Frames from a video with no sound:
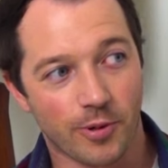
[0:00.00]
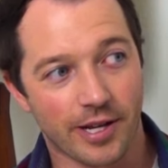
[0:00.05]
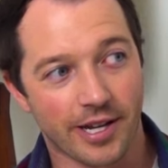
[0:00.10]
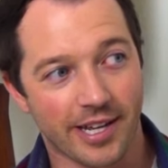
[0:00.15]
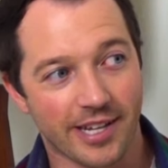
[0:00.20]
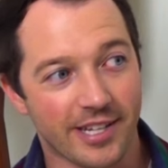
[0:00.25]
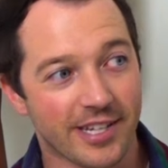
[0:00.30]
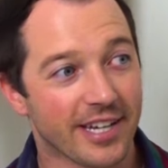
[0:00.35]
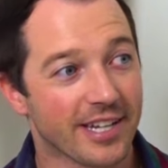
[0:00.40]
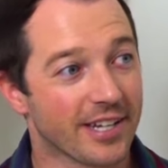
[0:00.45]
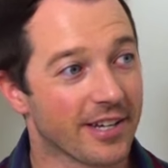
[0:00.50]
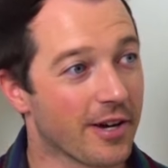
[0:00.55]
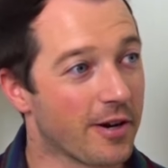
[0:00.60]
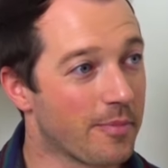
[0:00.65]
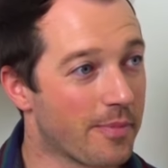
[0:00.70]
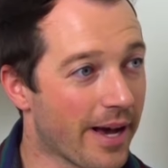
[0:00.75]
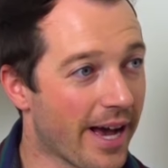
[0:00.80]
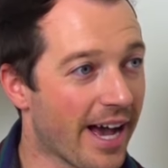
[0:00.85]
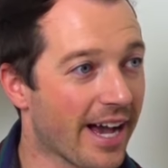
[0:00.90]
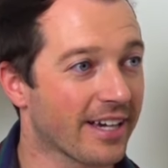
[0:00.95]
win it, you get to go
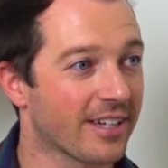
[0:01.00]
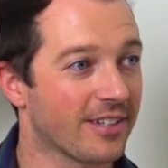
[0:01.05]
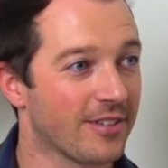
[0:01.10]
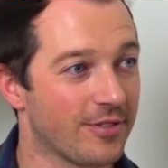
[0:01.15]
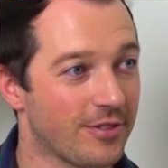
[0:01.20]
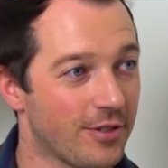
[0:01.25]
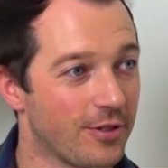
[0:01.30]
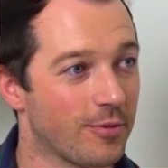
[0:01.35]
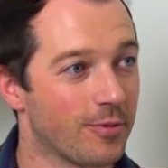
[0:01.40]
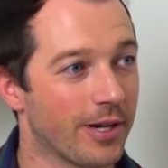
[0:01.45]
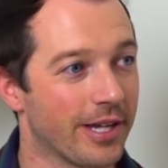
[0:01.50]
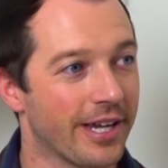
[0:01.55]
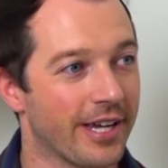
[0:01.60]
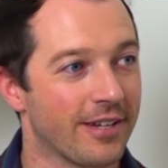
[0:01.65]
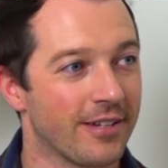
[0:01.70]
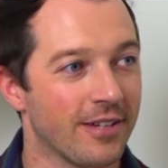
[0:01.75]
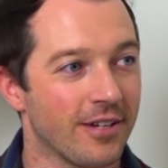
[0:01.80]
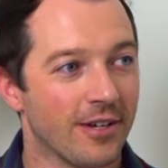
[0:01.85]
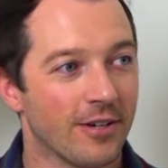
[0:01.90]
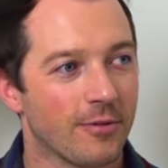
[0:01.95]
back, you do win
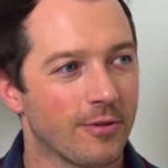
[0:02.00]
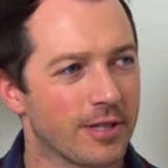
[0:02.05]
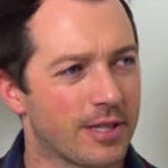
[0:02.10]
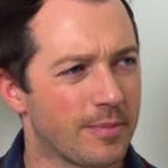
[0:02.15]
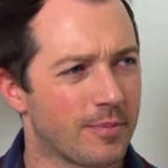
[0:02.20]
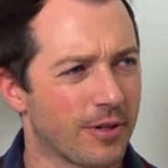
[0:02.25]
it with the